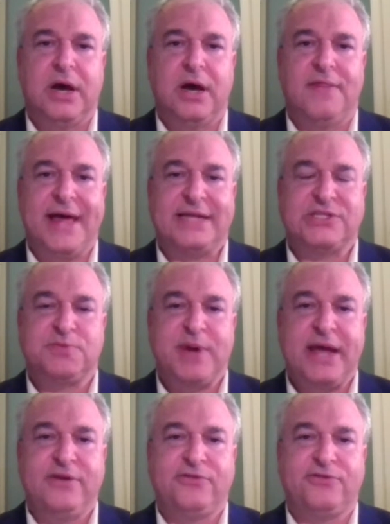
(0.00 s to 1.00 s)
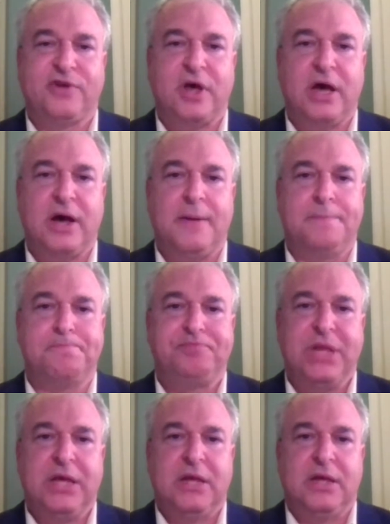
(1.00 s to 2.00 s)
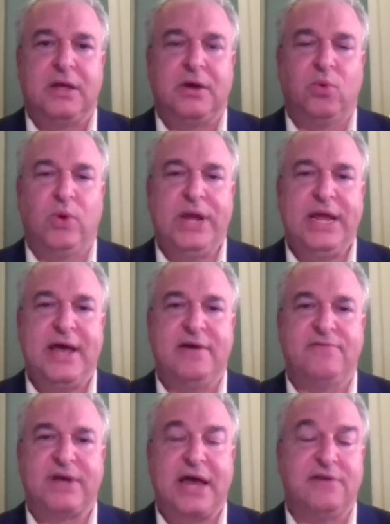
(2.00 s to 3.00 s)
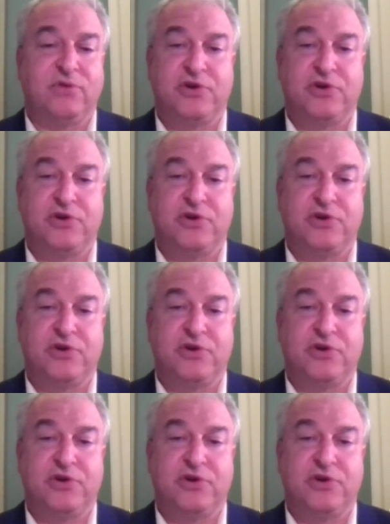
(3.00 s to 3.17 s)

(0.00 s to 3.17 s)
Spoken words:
that space. We have kind